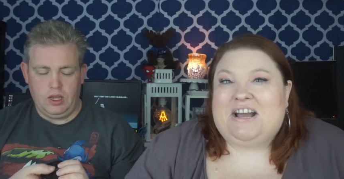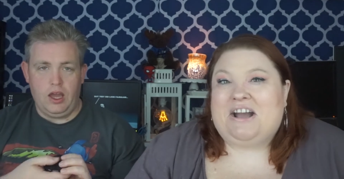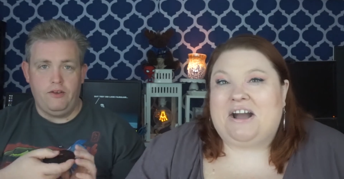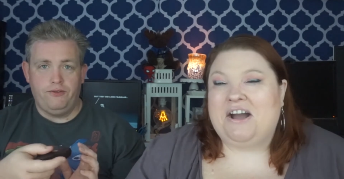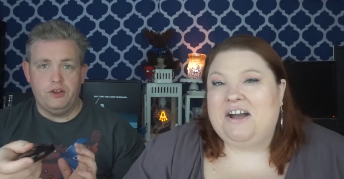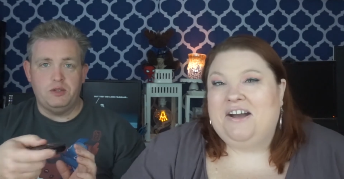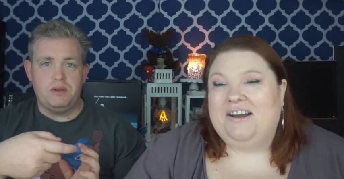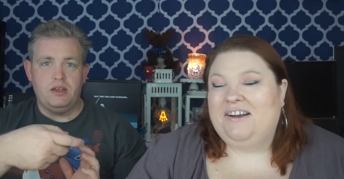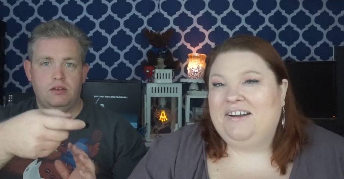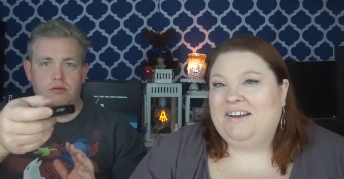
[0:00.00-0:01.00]
Speaker 1: I have
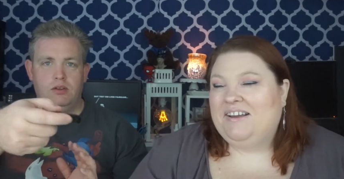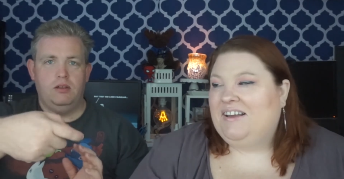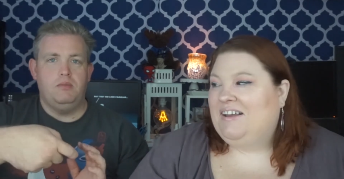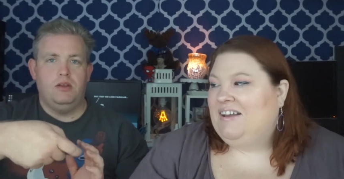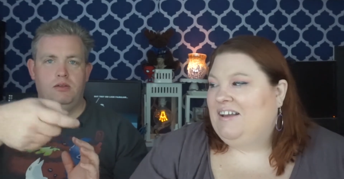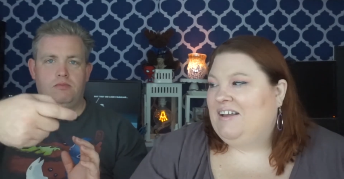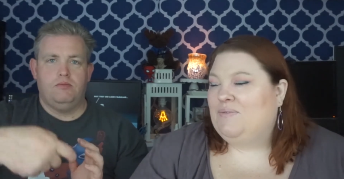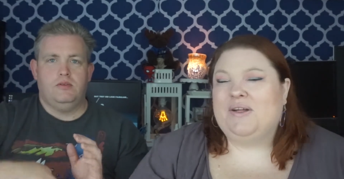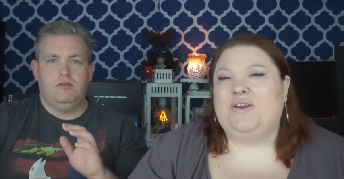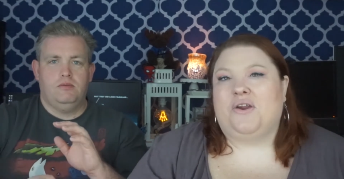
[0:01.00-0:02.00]
Frisbee.
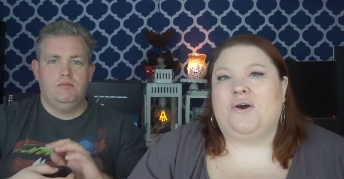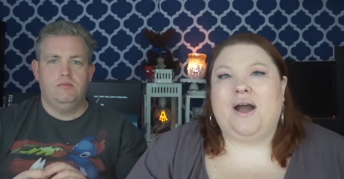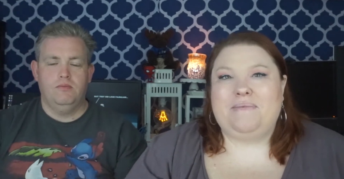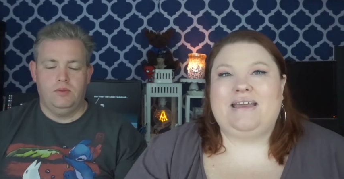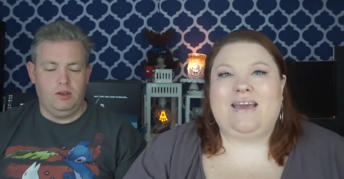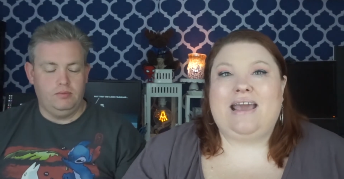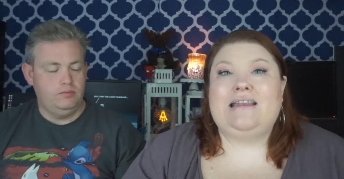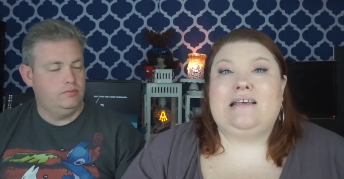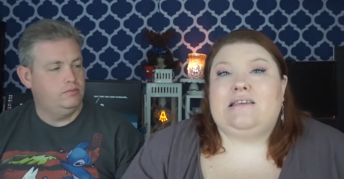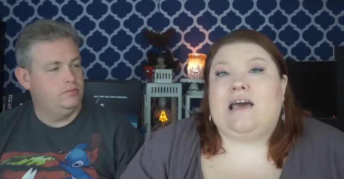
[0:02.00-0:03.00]
Speaker 2: Well, no, no. I mean, it,
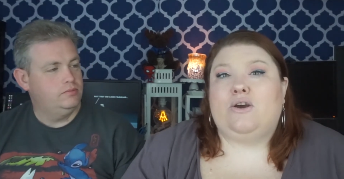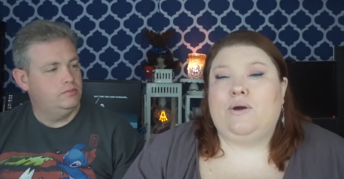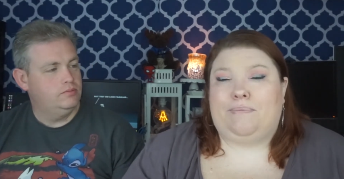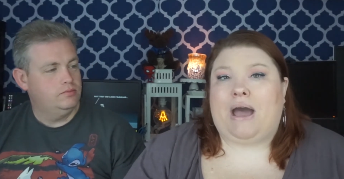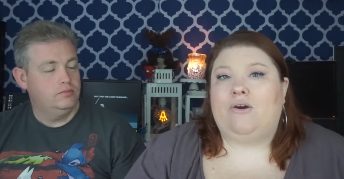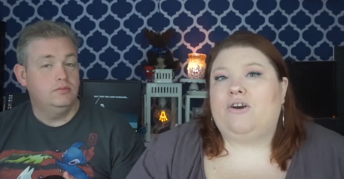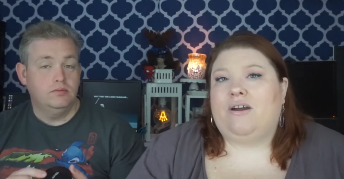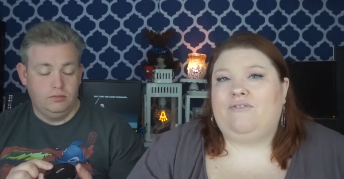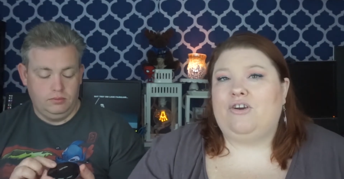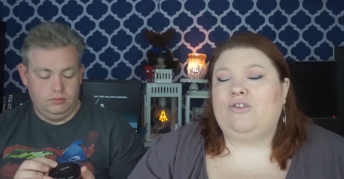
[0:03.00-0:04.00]
it's adequate powder.
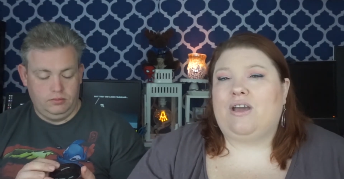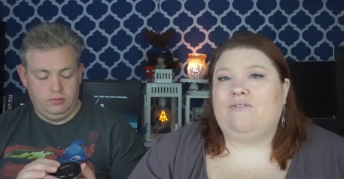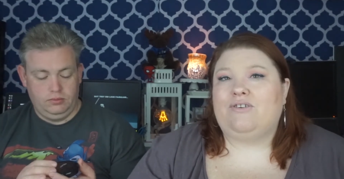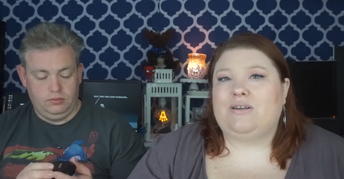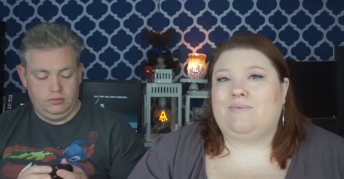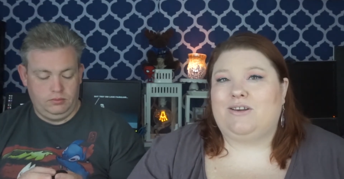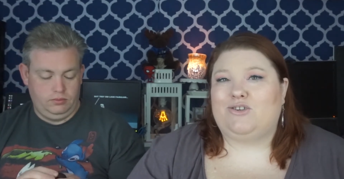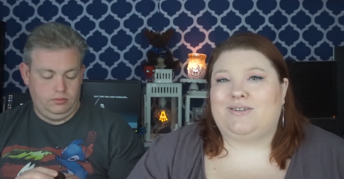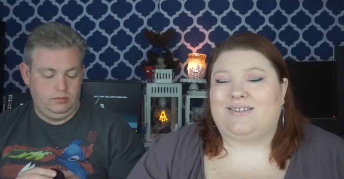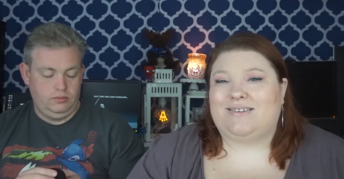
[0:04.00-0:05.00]
If you're looking for something
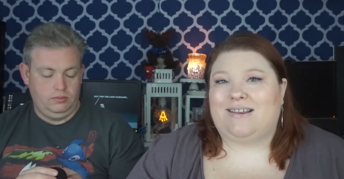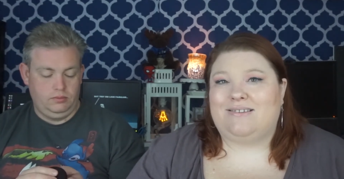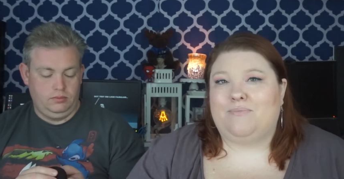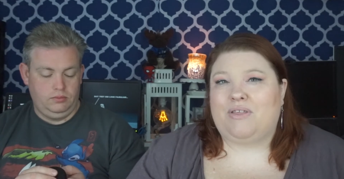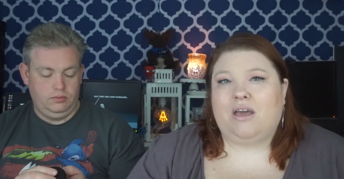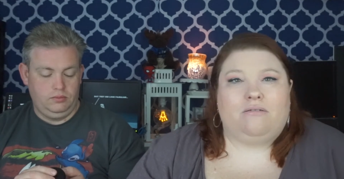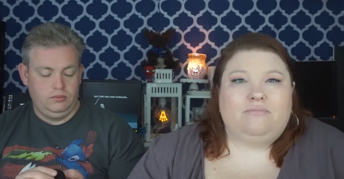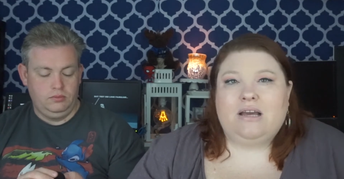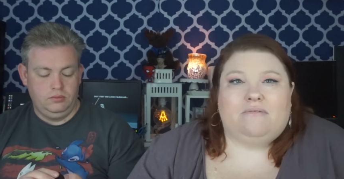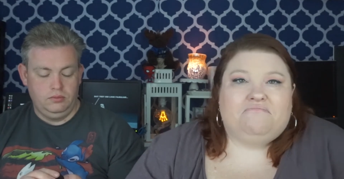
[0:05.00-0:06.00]
just to set
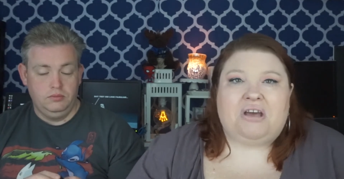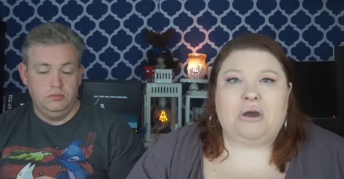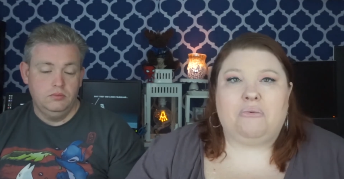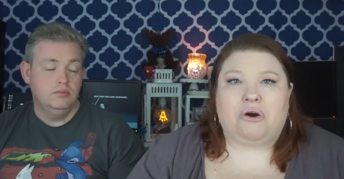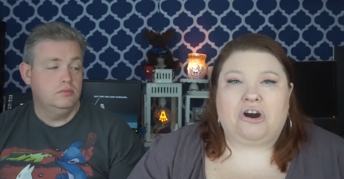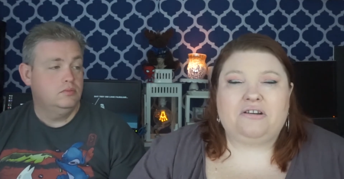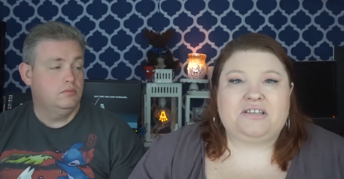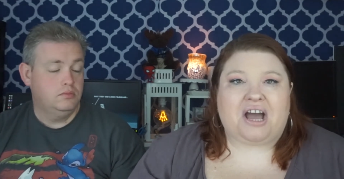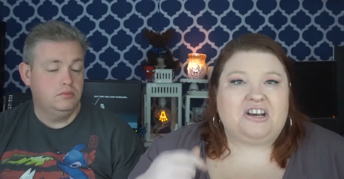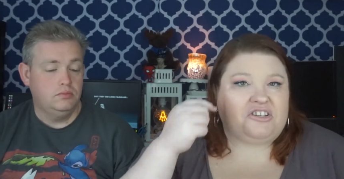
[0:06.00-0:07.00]
something, it
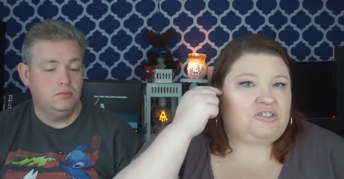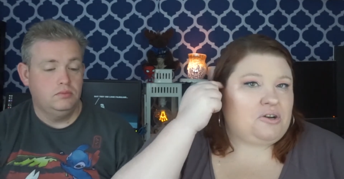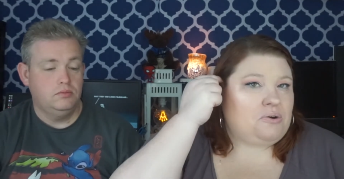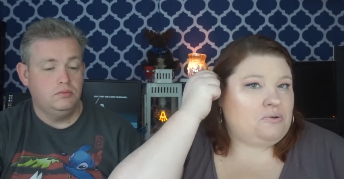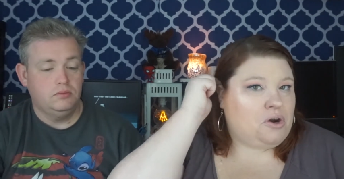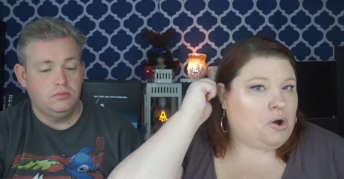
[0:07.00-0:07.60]
works. I just don't